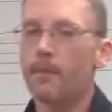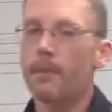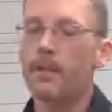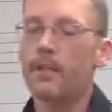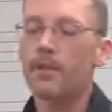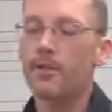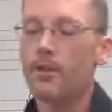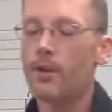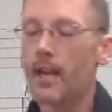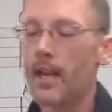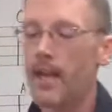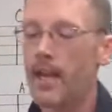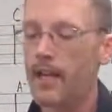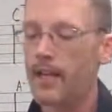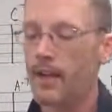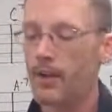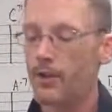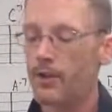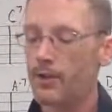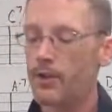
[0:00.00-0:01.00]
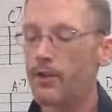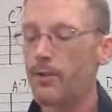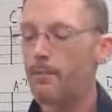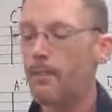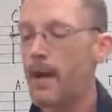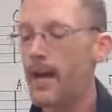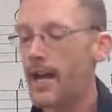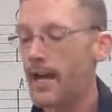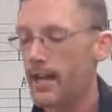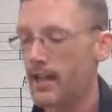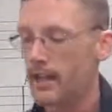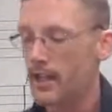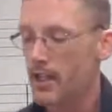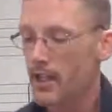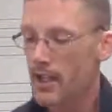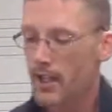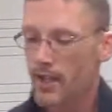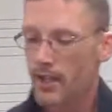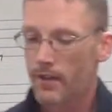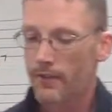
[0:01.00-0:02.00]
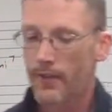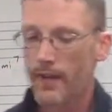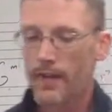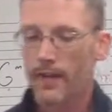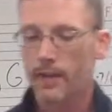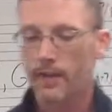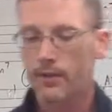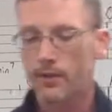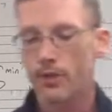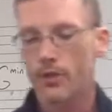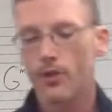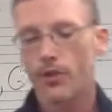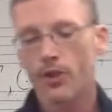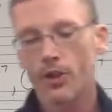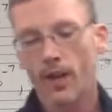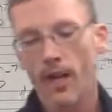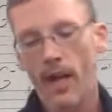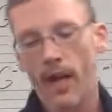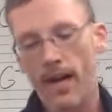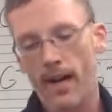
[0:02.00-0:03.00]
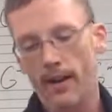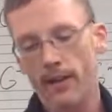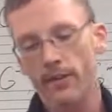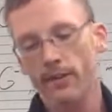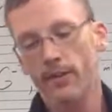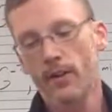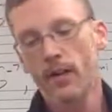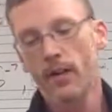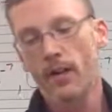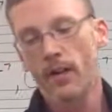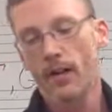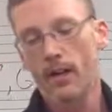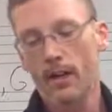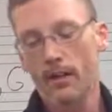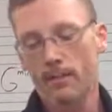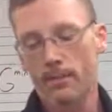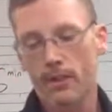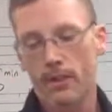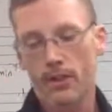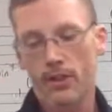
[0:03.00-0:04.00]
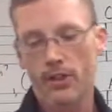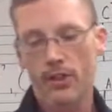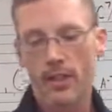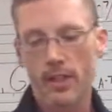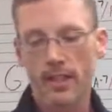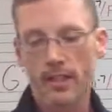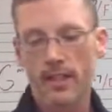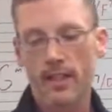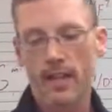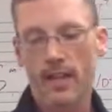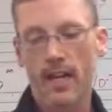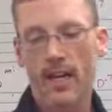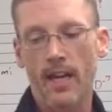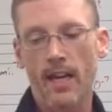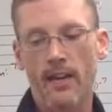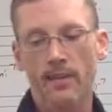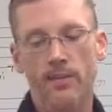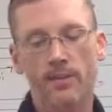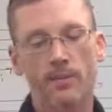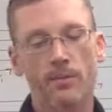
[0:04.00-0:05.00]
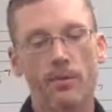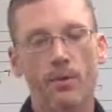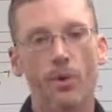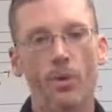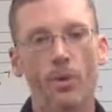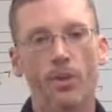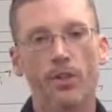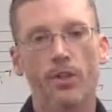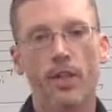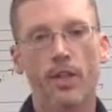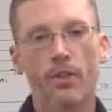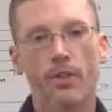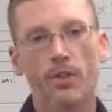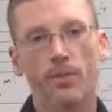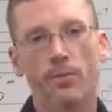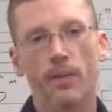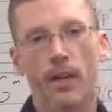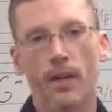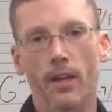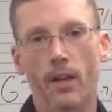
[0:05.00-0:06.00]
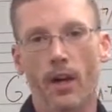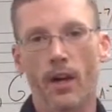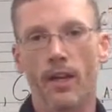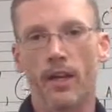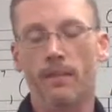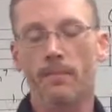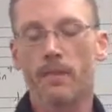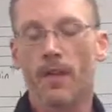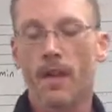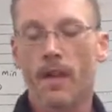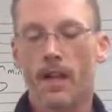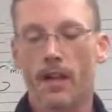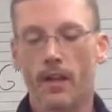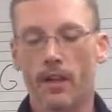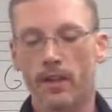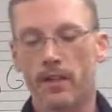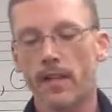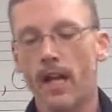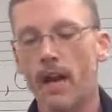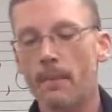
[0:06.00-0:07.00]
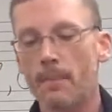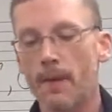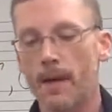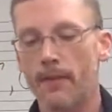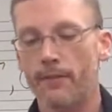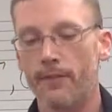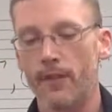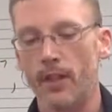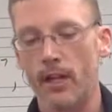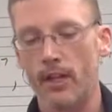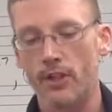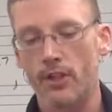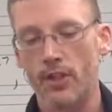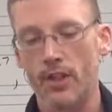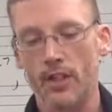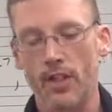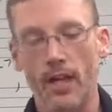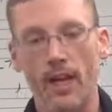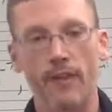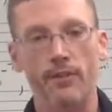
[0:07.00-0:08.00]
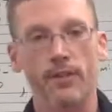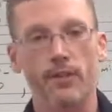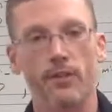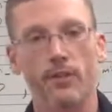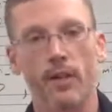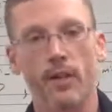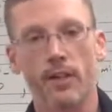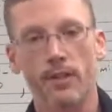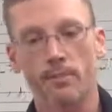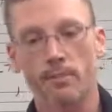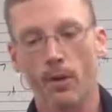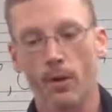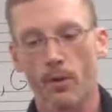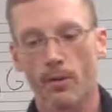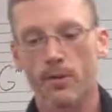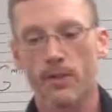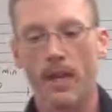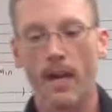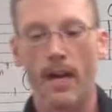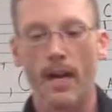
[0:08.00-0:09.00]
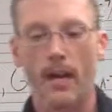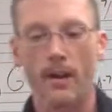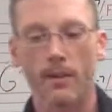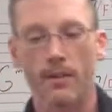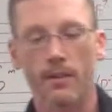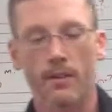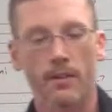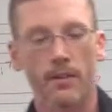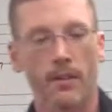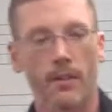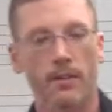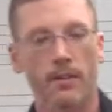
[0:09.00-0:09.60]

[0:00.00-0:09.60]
in your handout or in your handouts, you should have a sheet that has some chord changes written on it. And on the top half of that sheet, I have it transposed out,